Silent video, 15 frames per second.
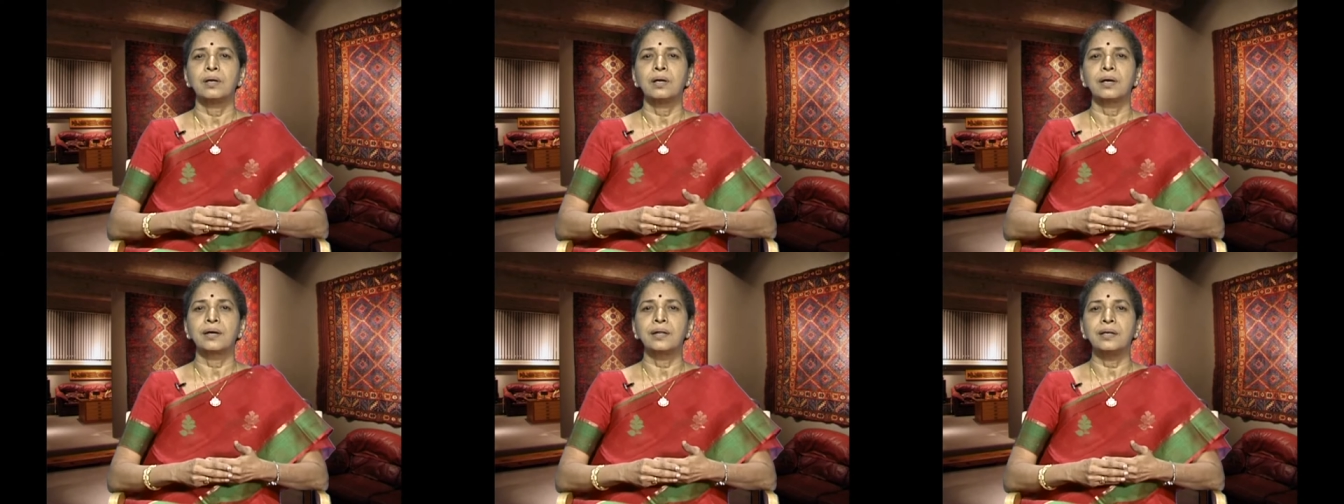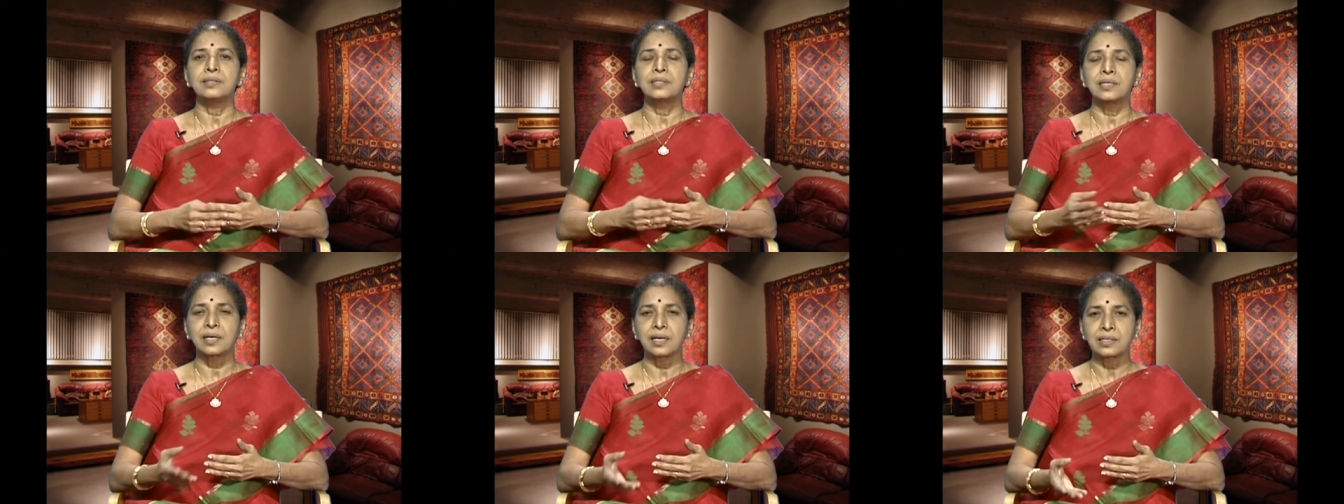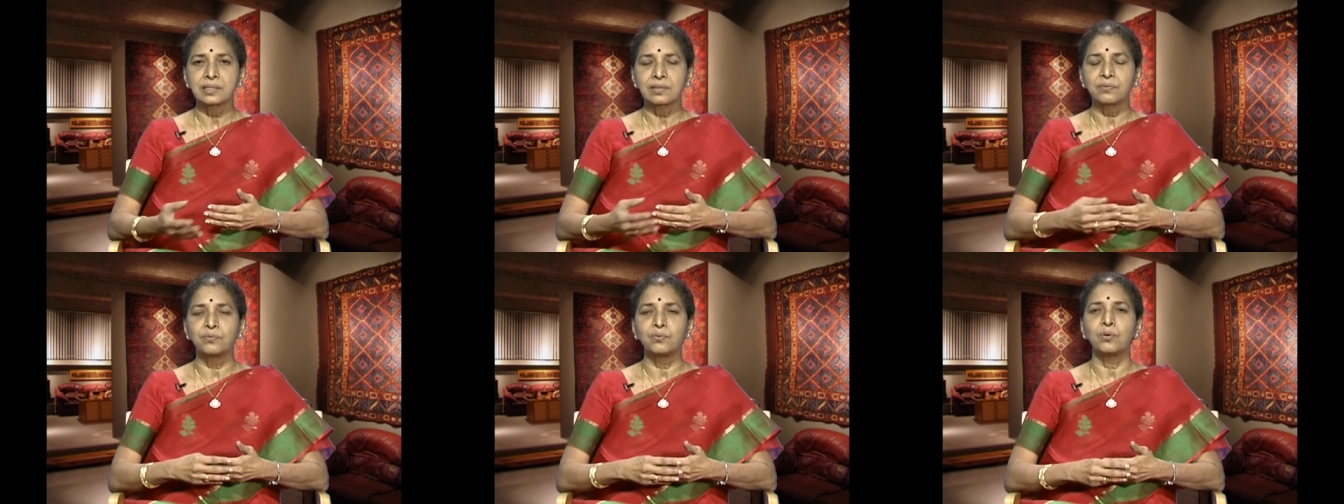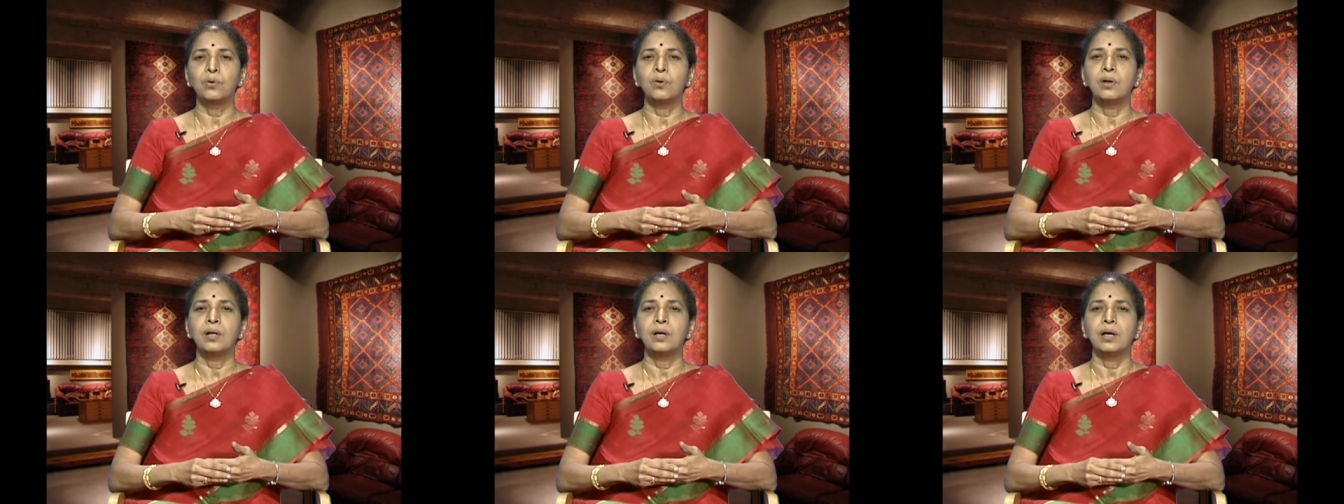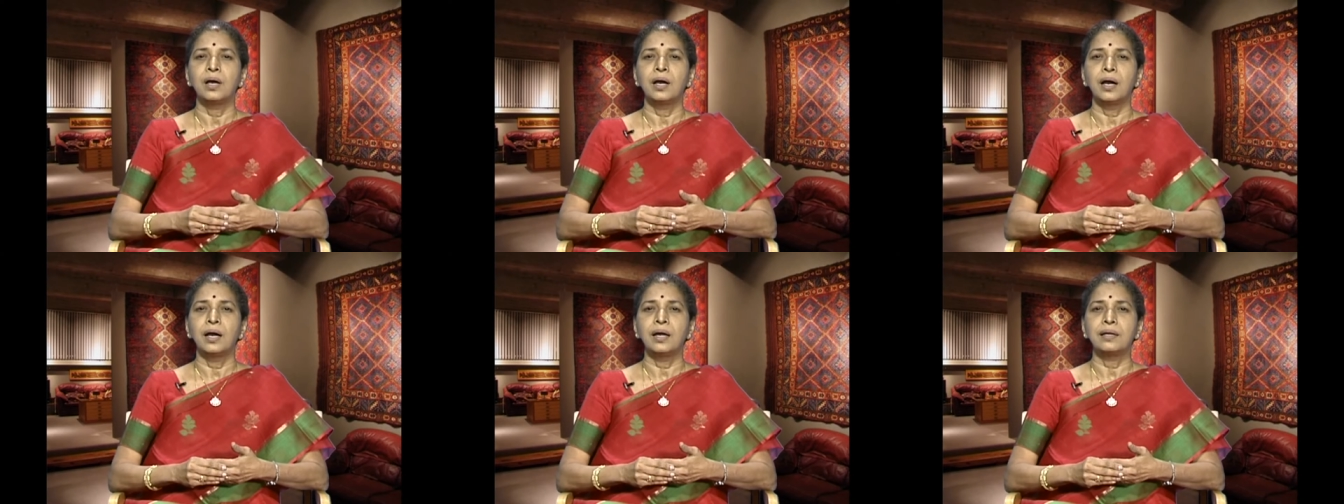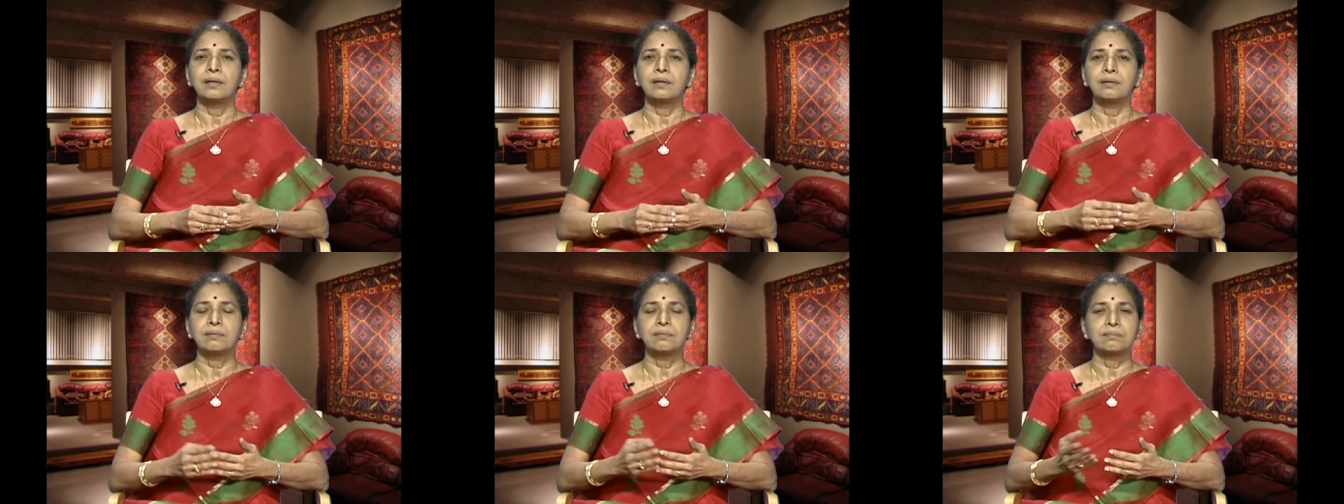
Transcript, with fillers: grease in case of wool and uh,